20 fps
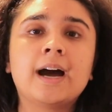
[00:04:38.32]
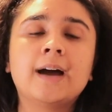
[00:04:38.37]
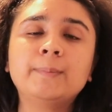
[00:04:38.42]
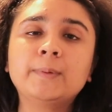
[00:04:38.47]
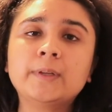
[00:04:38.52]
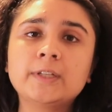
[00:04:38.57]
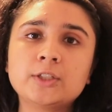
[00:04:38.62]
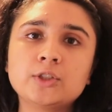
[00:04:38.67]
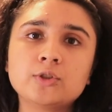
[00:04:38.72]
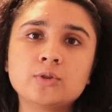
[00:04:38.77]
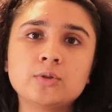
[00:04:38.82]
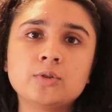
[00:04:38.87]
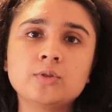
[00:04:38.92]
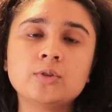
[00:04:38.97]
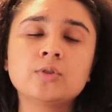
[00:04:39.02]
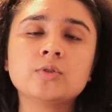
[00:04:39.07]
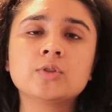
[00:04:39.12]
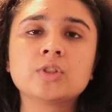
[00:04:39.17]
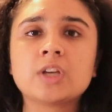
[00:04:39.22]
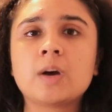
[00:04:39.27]
I'm going to show
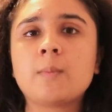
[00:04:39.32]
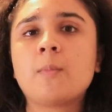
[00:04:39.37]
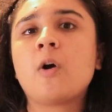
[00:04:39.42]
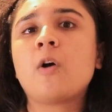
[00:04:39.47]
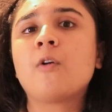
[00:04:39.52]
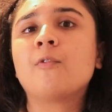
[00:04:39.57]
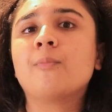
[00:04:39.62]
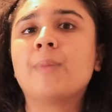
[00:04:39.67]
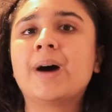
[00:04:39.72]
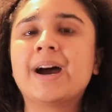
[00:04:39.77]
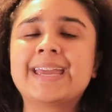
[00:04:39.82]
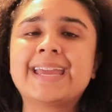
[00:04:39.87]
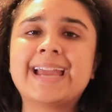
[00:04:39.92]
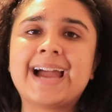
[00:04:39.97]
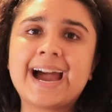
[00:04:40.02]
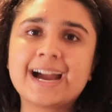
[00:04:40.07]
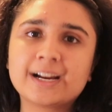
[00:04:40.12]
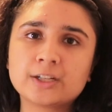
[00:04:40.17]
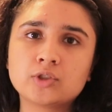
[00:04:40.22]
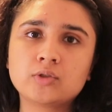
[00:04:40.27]
you some of my
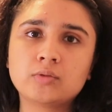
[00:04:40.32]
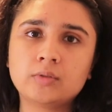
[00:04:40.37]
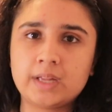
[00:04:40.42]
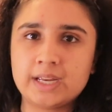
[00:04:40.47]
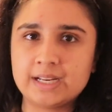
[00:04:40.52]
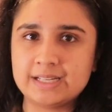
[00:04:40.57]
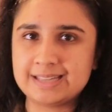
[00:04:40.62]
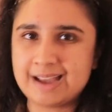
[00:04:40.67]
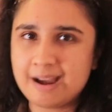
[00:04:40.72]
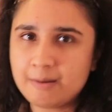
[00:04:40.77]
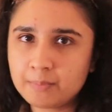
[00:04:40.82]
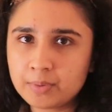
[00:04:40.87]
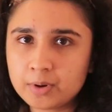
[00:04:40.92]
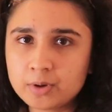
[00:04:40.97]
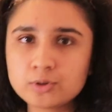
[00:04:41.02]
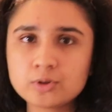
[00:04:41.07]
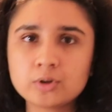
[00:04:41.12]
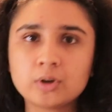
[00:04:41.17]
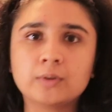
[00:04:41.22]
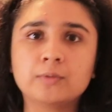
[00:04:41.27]
actual
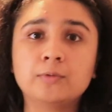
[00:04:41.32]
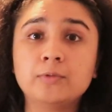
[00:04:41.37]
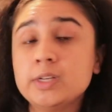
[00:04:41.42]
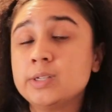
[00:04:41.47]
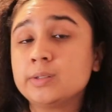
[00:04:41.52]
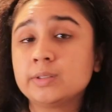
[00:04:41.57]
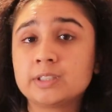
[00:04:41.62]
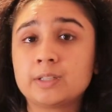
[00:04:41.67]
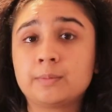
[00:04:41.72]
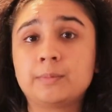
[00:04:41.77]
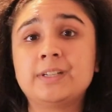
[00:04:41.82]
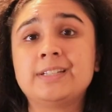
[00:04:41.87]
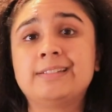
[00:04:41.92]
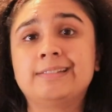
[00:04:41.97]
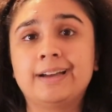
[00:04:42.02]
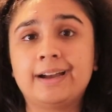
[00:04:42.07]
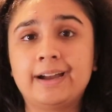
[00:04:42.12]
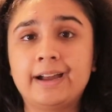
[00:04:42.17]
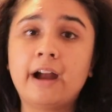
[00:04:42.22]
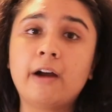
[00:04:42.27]
examples of real summaries
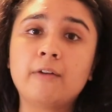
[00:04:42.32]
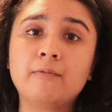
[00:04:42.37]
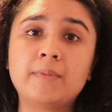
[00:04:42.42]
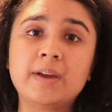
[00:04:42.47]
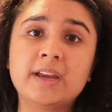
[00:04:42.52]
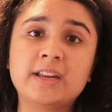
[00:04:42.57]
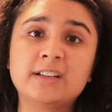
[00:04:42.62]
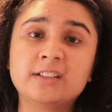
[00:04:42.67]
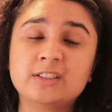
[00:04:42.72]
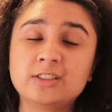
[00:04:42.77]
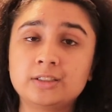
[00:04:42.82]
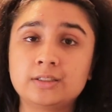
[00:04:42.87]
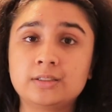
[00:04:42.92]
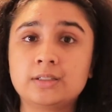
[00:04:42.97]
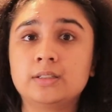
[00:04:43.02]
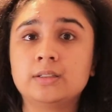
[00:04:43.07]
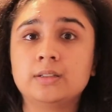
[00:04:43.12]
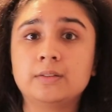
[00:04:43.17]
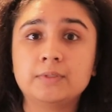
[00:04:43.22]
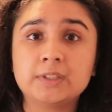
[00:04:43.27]
that I have made just
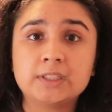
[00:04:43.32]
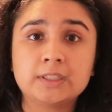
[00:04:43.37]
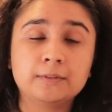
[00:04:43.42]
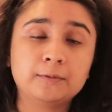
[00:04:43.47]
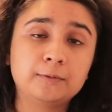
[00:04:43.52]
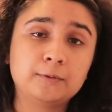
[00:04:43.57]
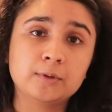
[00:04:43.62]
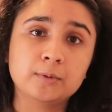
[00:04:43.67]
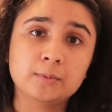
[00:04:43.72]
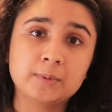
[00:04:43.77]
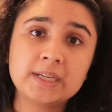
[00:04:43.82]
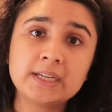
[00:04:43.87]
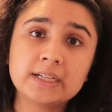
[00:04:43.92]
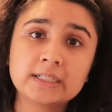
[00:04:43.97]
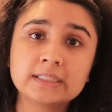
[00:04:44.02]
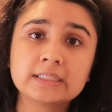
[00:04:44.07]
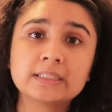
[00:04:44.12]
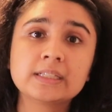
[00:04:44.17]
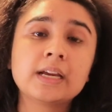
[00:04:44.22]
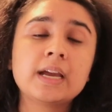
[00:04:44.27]
in the recent few
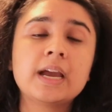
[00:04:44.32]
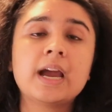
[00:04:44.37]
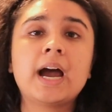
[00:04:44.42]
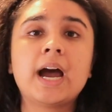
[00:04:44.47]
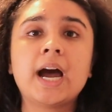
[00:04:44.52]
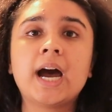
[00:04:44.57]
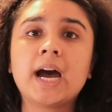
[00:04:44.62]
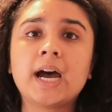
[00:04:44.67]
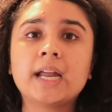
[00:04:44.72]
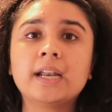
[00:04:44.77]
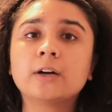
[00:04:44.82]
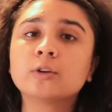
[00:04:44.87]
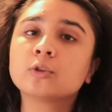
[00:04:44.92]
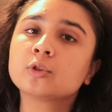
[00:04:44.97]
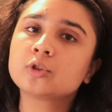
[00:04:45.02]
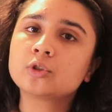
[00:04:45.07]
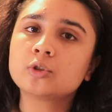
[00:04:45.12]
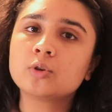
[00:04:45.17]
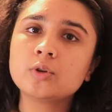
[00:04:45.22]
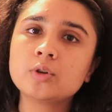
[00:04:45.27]
weeks, and I'll
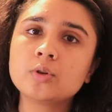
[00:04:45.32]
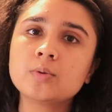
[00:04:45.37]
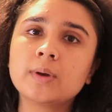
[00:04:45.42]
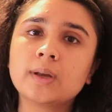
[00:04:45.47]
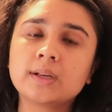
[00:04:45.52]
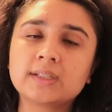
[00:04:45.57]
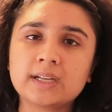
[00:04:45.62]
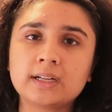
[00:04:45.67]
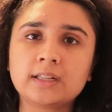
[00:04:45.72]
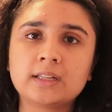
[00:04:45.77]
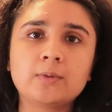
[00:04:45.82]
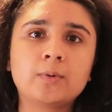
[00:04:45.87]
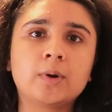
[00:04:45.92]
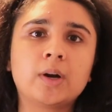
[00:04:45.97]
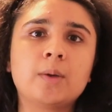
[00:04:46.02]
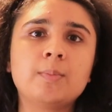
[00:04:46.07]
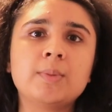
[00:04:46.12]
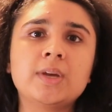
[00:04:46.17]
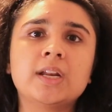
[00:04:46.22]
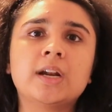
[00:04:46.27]
show you exactly what
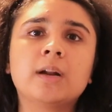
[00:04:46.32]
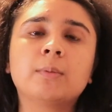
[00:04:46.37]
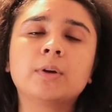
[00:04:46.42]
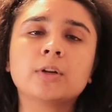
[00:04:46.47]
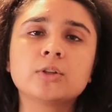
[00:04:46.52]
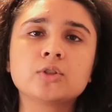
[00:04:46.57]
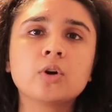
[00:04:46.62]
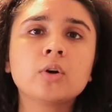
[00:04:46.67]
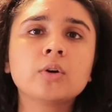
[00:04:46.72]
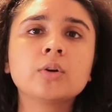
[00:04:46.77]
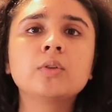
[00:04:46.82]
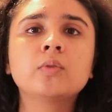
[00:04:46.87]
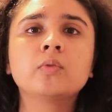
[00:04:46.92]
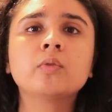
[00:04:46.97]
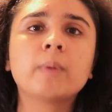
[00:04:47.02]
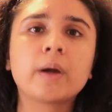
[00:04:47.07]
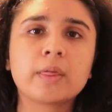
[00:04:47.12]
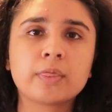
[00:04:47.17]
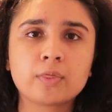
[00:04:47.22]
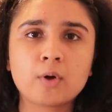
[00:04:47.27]
I mean, and I'm going to talk you
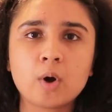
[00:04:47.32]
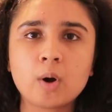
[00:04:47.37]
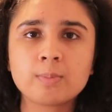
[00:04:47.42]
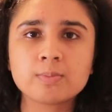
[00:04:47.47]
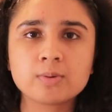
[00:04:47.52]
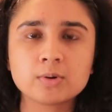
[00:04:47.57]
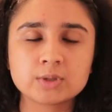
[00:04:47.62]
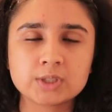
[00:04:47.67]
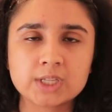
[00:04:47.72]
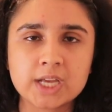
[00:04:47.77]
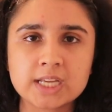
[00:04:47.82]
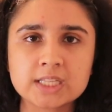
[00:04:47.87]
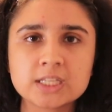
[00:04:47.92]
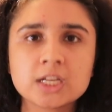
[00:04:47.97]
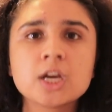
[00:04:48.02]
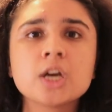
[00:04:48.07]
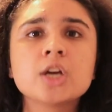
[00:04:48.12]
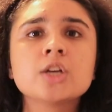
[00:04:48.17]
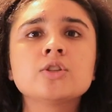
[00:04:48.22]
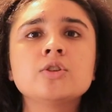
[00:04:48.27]
through my thought process
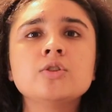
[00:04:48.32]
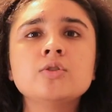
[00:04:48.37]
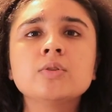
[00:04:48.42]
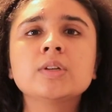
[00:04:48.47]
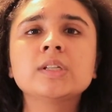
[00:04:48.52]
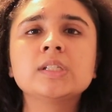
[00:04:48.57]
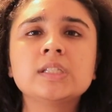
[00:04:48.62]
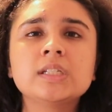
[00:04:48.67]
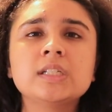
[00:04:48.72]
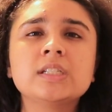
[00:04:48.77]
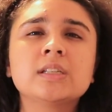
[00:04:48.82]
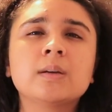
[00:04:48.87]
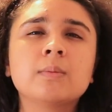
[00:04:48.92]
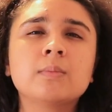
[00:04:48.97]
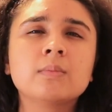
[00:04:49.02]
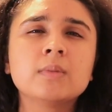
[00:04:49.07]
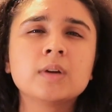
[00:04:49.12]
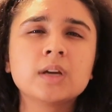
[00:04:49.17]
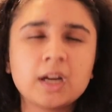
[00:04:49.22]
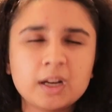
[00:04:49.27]
so you can see
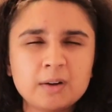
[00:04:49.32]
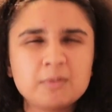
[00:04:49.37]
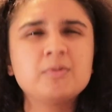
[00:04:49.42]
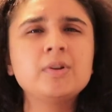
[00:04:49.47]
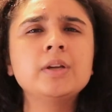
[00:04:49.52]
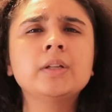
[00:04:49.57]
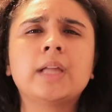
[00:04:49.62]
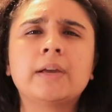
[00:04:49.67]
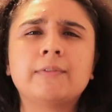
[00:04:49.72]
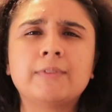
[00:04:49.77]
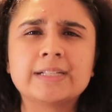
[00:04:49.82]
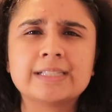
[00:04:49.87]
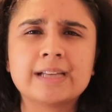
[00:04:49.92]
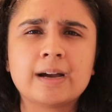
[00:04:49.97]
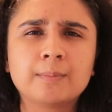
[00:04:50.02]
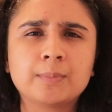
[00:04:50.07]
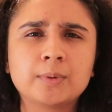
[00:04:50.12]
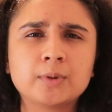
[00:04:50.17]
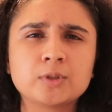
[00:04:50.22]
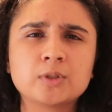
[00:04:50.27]
some kind of real life
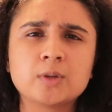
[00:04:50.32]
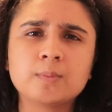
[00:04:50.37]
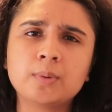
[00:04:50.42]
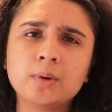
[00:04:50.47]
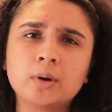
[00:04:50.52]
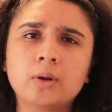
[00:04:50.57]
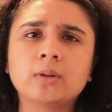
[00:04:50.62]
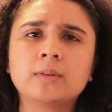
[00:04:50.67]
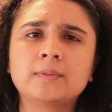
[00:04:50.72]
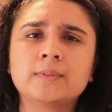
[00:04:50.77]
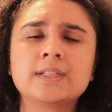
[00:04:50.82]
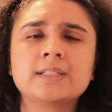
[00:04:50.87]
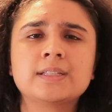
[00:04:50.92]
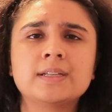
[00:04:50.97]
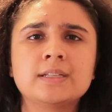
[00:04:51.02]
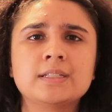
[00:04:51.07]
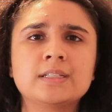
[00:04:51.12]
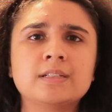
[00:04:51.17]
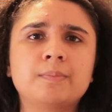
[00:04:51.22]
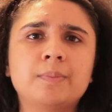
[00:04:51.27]
examples to put all of this
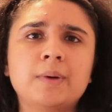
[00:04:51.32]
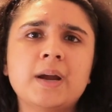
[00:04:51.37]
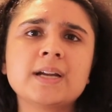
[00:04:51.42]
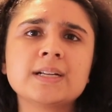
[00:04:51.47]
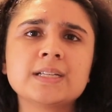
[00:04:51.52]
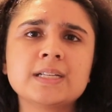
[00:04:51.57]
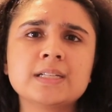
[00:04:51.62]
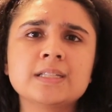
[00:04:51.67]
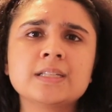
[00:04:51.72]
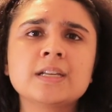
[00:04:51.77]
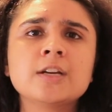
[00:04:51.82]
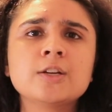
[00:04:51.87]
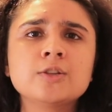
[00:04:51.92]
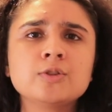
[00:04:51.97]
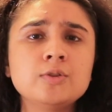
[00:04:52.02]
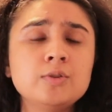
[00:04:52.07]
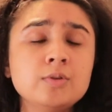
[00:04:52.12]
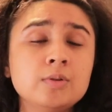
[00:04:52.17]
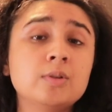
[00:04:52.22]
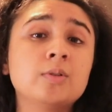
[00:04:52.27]
into practice
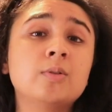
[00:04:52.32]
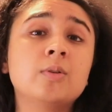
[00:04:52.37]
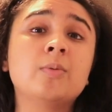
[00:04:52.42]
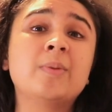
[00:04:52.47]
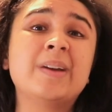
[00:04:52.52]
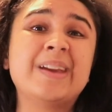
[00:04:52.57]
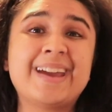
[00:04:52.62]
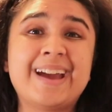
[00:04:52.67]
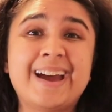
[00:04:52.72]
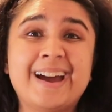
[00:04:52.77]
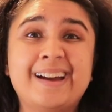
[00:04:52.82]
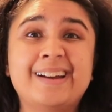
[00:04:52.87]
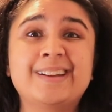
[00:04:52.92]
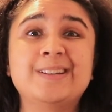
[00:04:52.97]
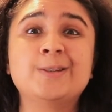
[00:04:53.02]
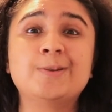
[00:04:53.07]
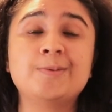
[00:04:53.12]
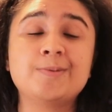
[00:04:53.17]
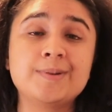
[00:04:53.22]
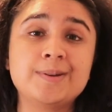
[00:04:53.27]
so you can go away
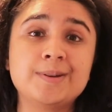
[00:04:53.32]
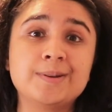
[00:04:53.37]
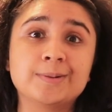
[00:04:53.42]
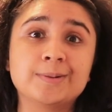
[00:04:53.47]
and do it